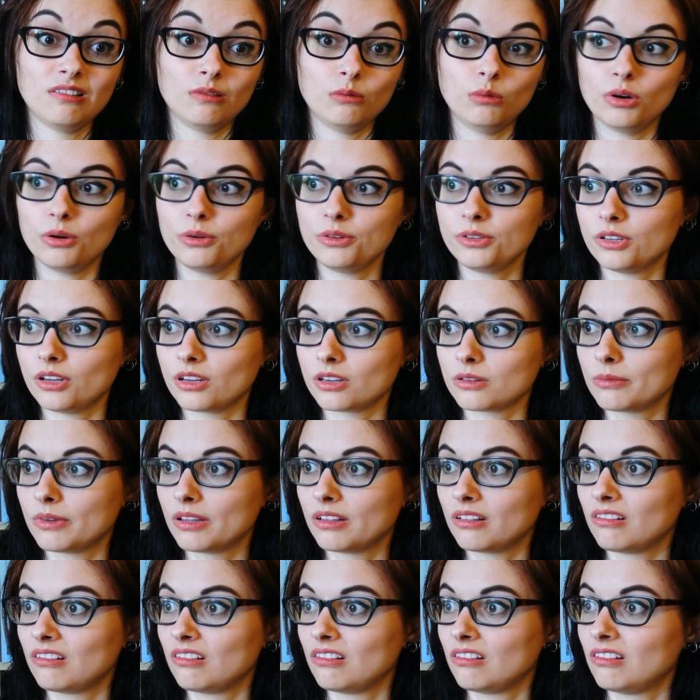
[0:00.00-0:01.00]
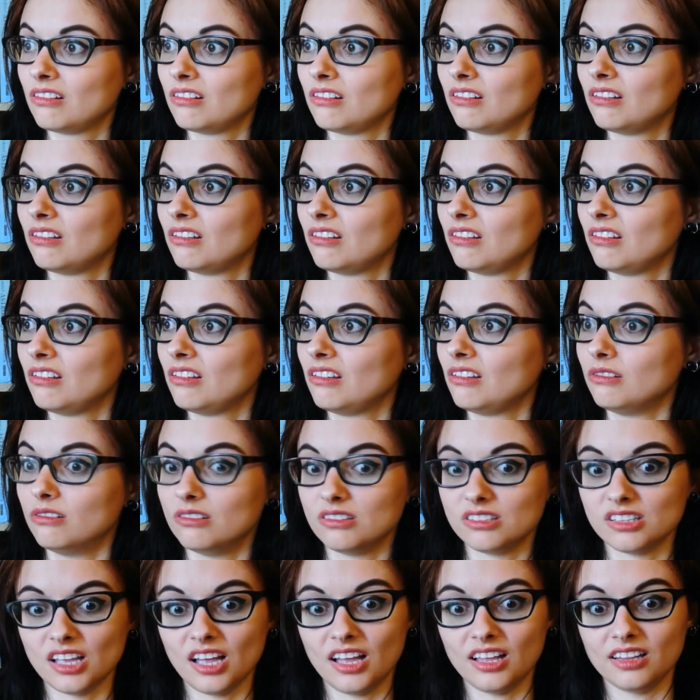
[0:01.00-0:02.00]
what are we talking about?
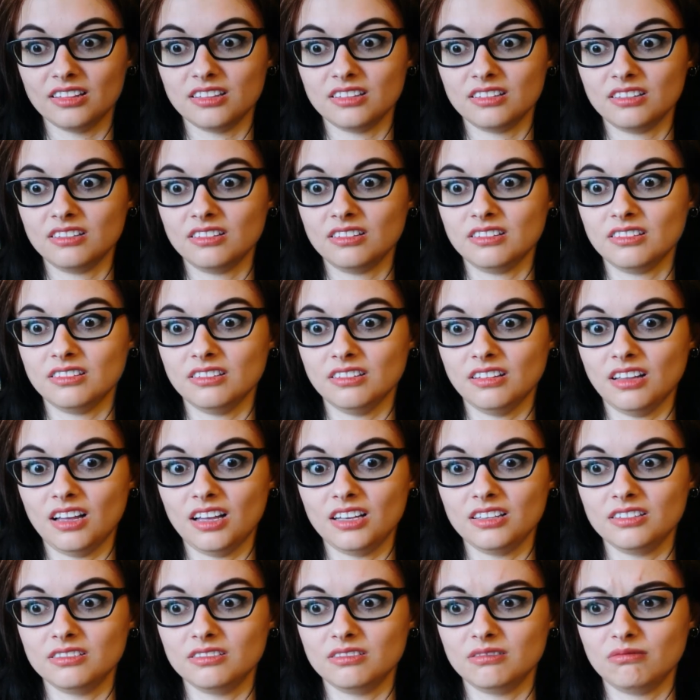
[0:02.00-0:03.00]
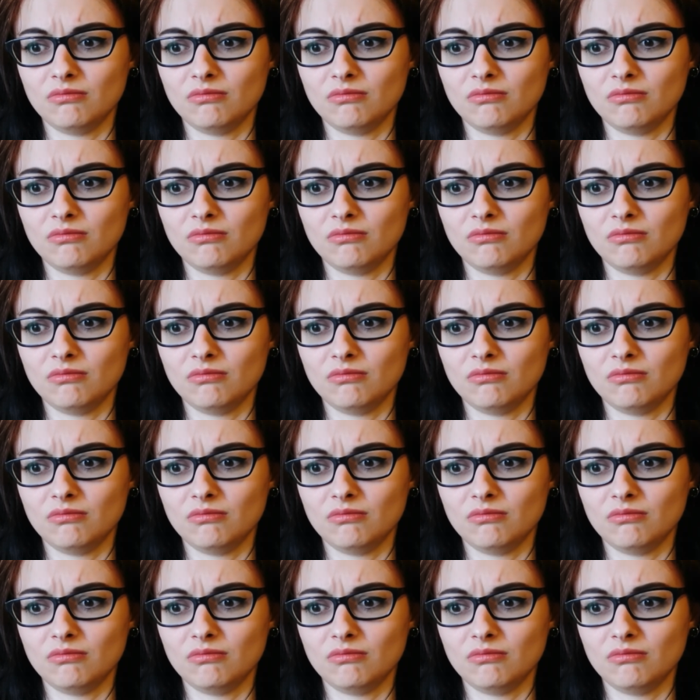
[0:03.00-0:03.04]
What's that? I,